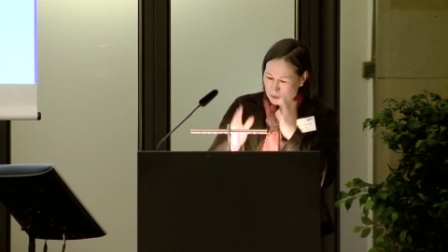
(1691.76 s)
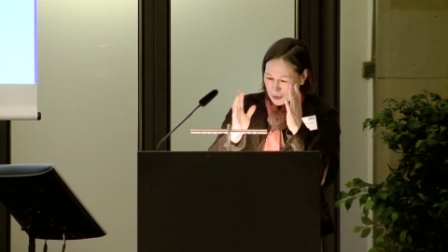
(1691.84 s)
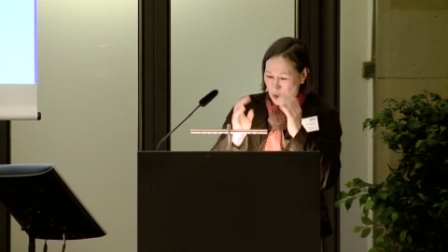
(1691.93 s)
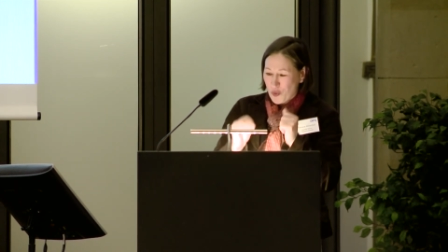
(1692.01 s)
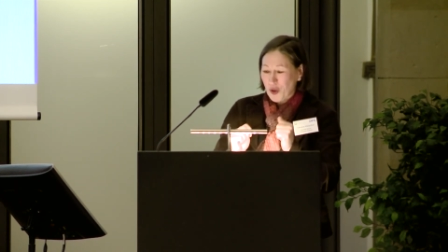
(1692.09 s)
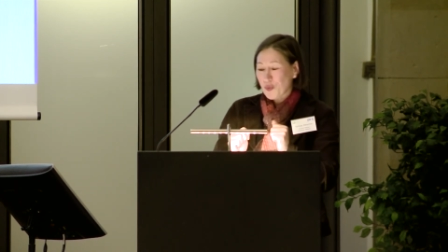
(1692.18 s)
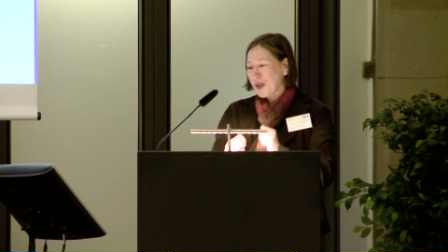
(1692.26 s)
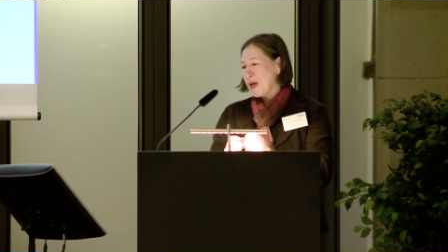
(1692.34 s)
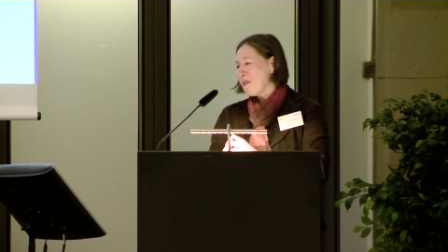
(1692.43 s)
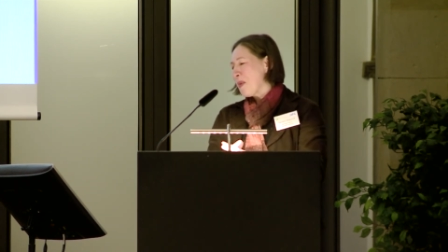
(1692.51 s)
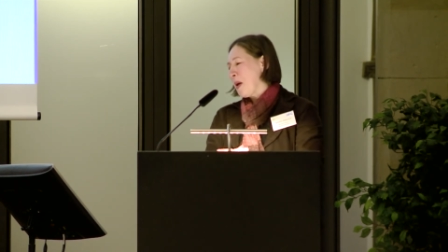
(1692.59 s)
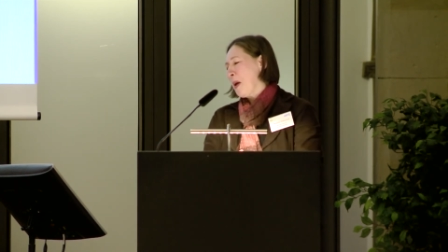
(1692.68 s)
you know, work with
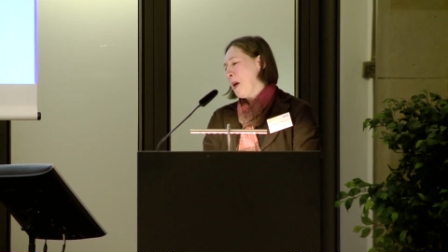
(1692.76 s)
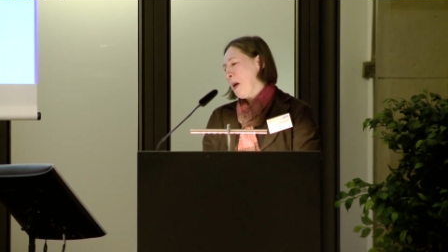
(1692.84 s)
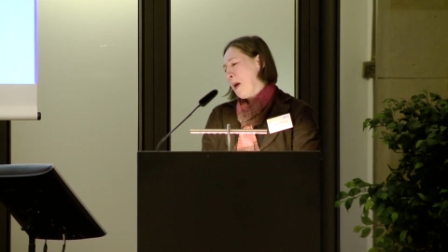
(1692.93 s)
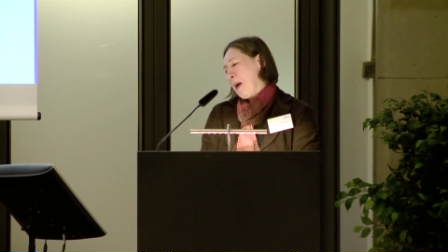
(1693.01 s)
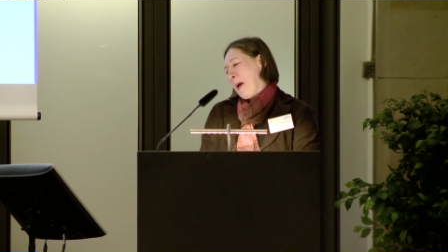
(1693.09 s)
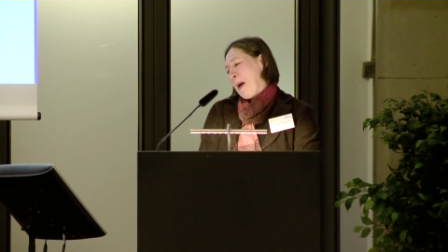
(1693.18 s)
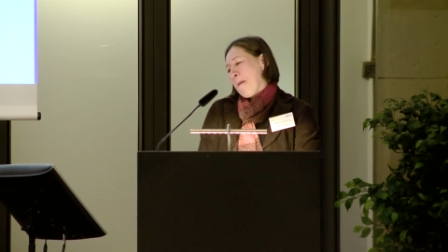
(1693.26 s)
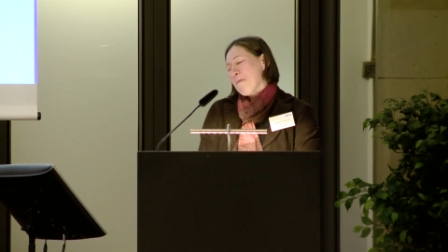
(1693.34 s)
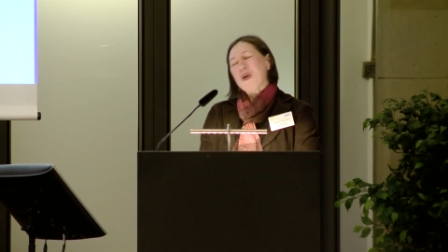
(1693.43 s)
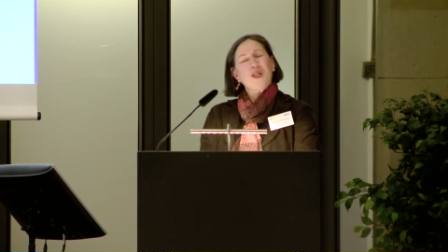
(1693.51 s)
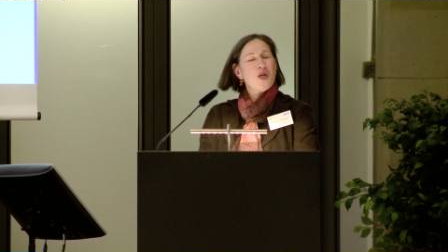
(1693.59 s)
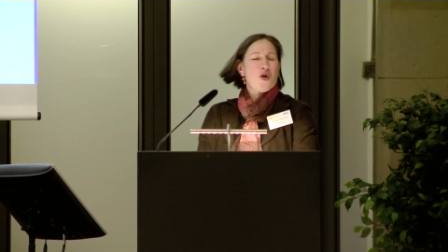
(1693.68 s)
him.
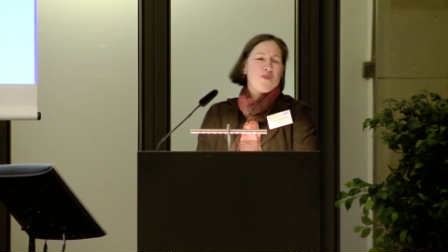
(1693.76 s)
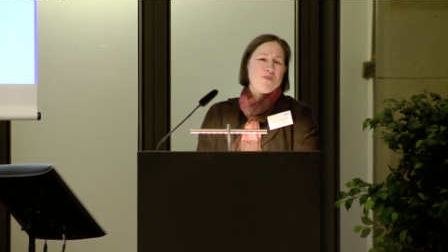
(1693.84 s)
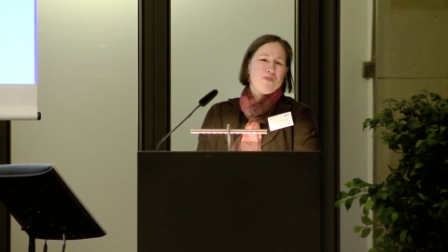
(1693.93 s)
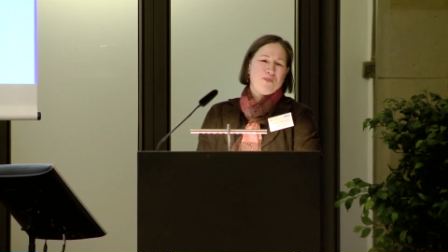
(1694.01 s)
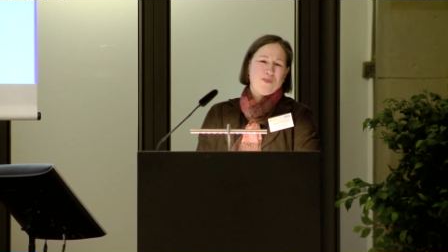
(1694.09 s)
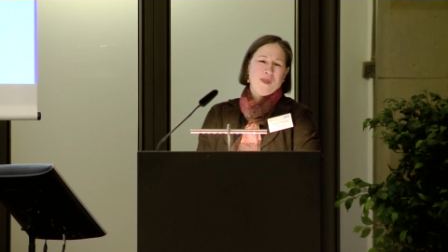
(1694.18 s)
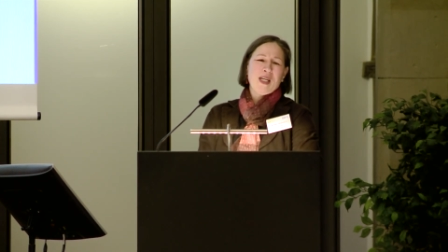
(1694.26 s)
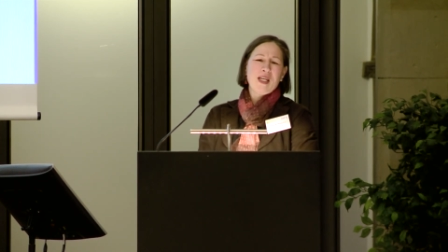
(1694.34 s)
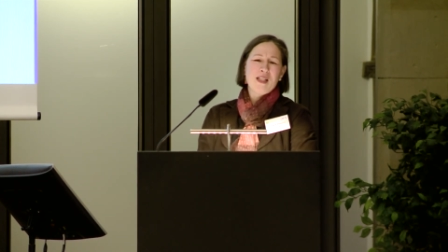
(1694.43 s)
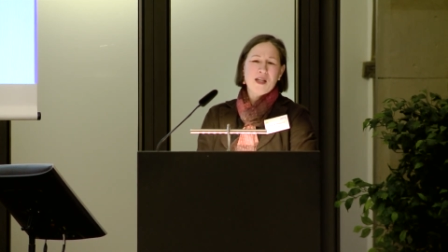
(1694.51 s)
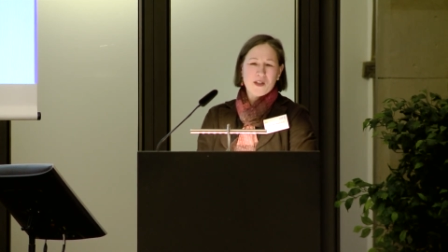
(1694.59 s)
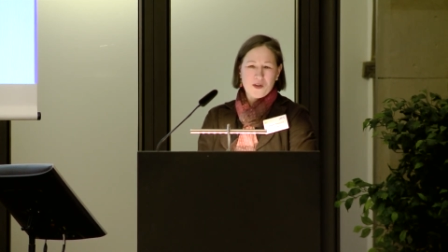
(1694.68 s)
But no,
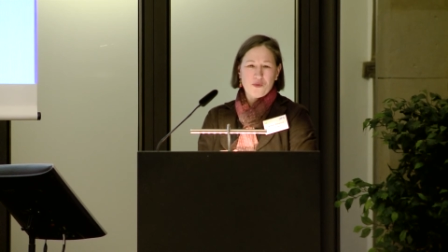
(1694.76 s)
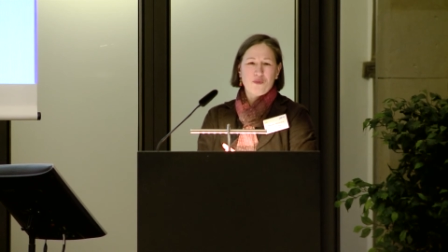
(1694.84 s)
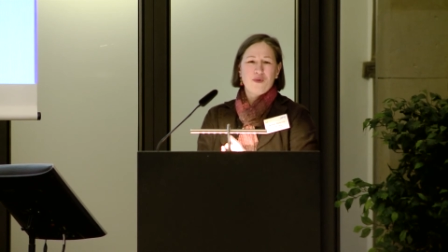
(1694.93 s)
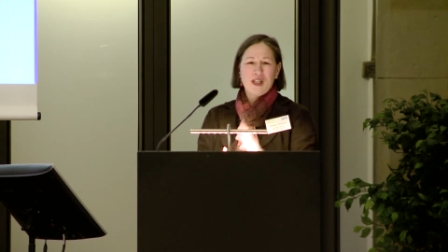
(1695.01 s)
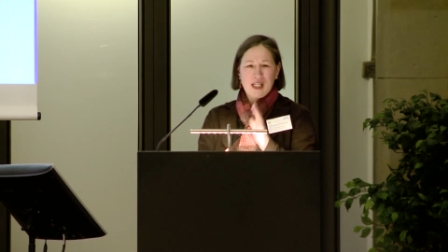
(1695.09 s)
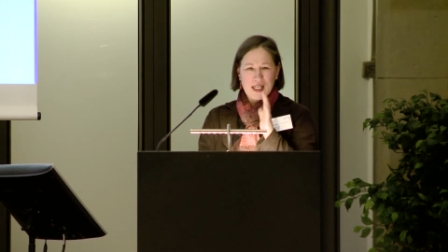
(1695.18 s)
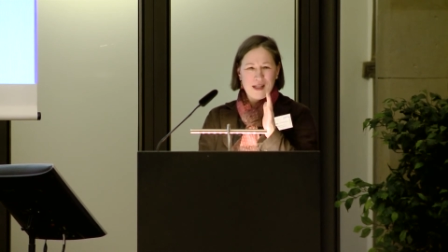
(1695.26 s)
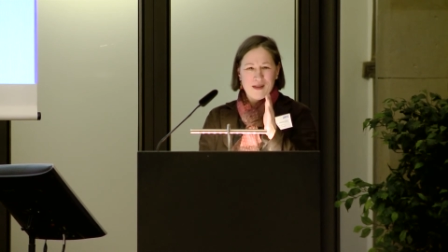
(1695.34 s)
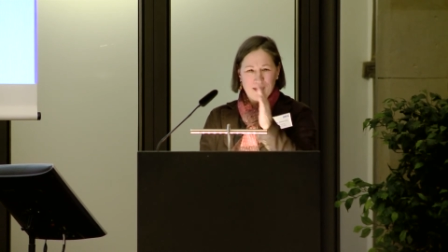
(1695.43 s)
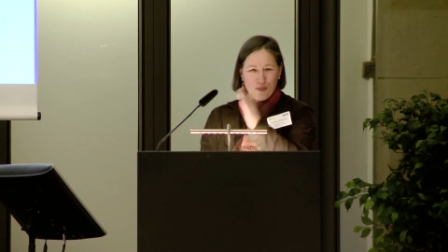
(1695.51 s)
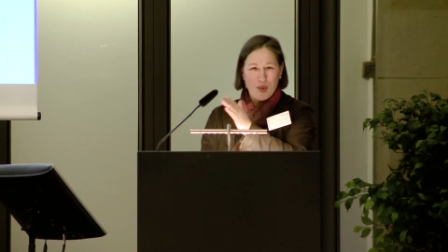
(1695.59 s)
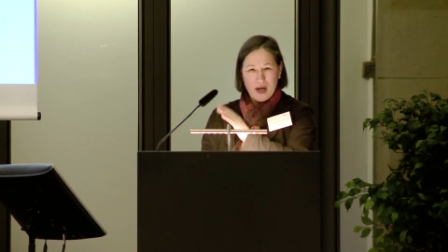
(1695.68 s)
he does it really
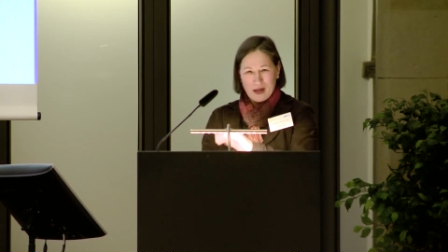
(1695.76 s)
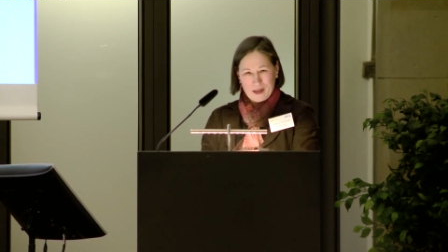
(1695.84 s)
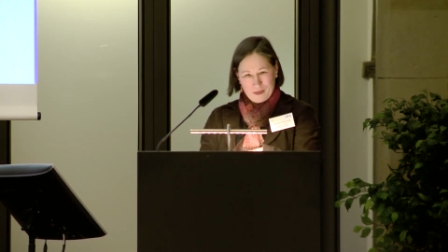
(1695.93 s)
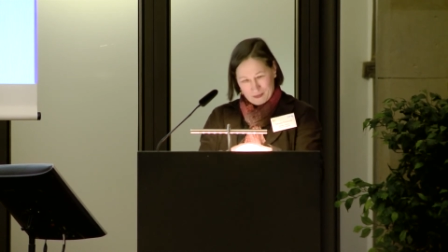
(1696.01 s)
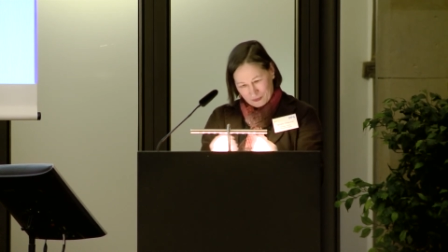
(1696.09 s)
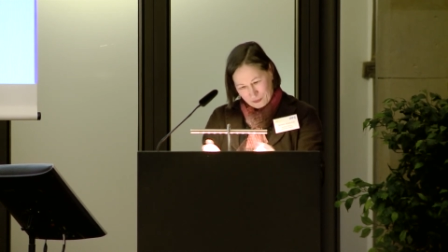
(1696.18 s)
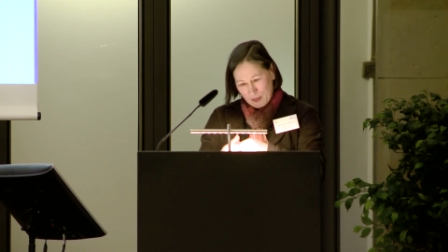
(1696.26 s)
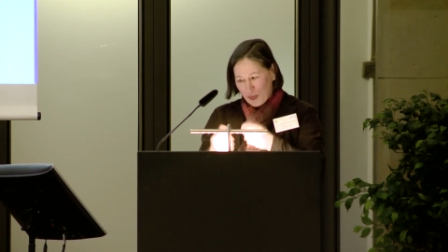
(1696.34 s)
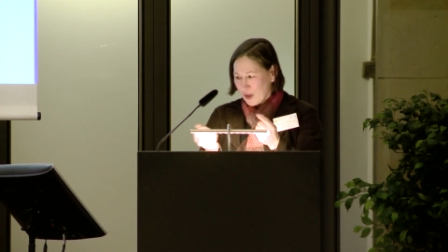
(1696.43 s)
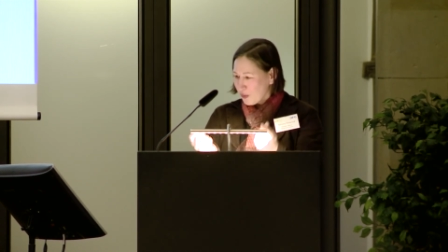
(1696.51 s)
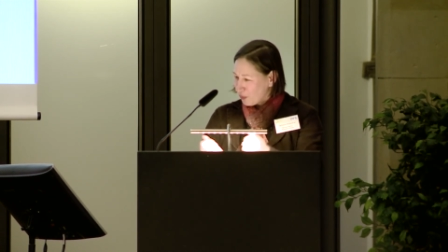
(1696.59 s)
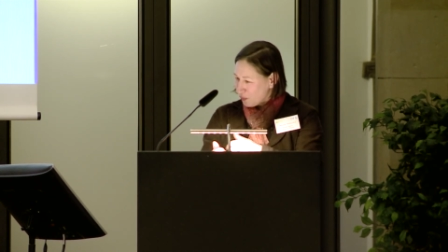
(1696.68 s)
by
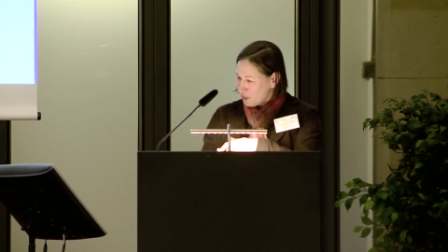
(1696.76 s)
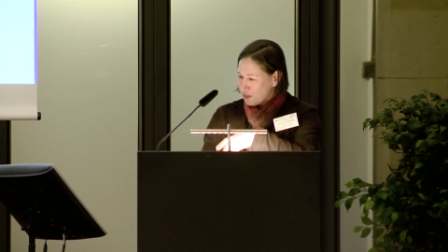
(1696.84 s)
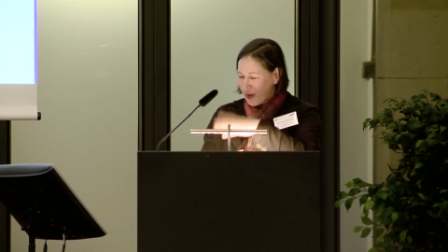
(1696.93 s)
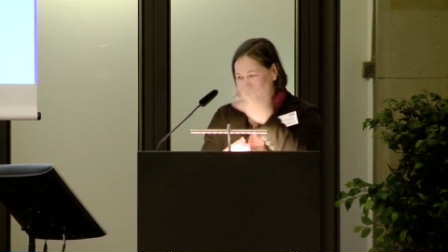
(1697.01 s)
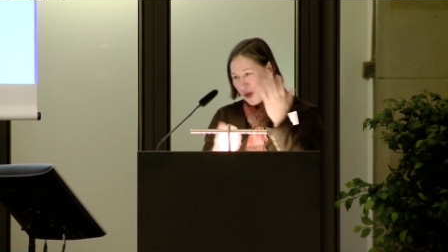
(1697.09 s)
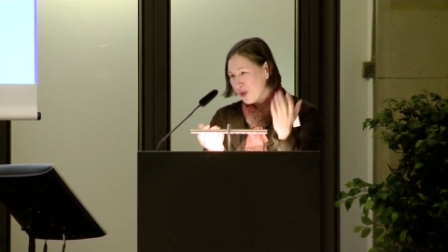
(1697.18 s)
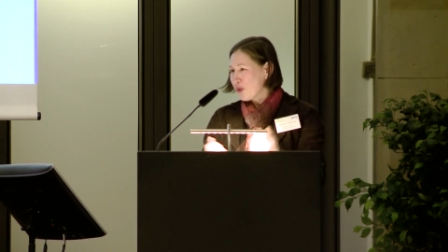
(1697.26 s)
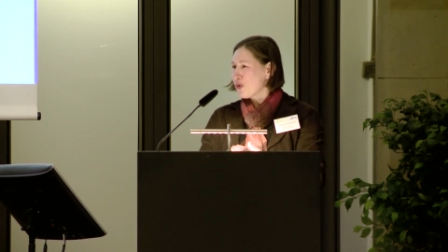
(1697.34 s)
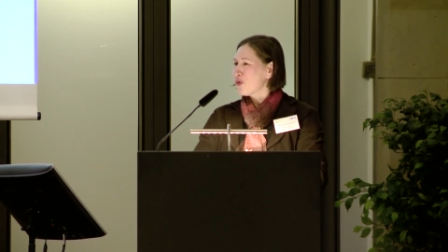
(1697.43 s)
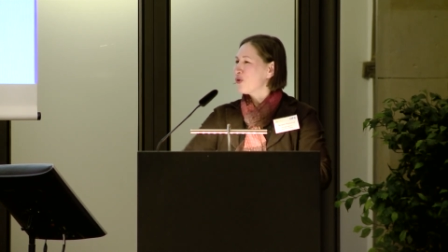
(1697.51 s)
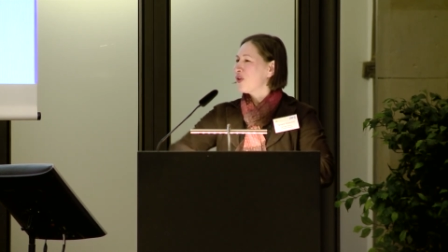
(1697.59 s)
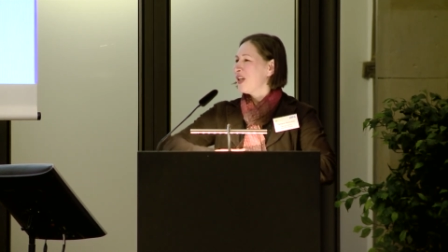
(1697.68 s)
flipping through
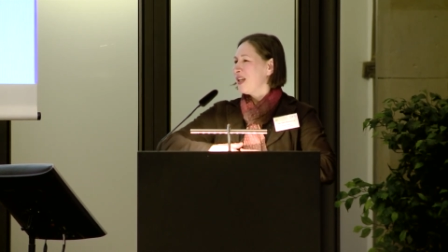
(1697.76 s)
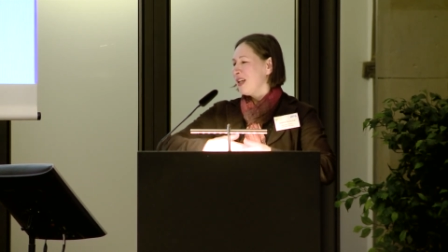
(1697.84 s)
articles